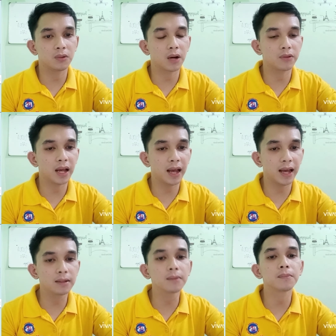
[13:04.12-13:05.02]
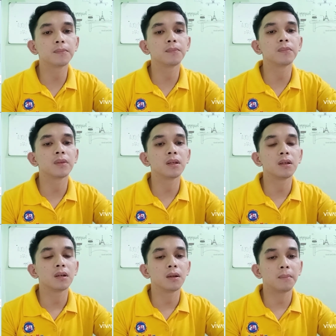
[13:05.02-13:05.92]
the N
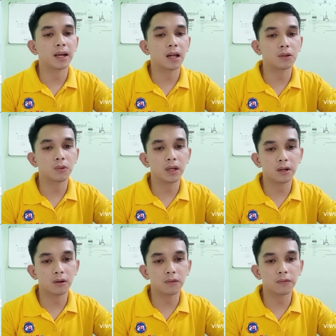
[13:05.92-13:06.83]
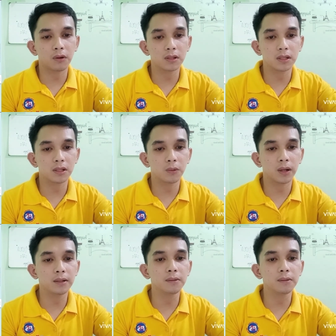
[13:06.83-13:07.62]
by calculator, of course, this one.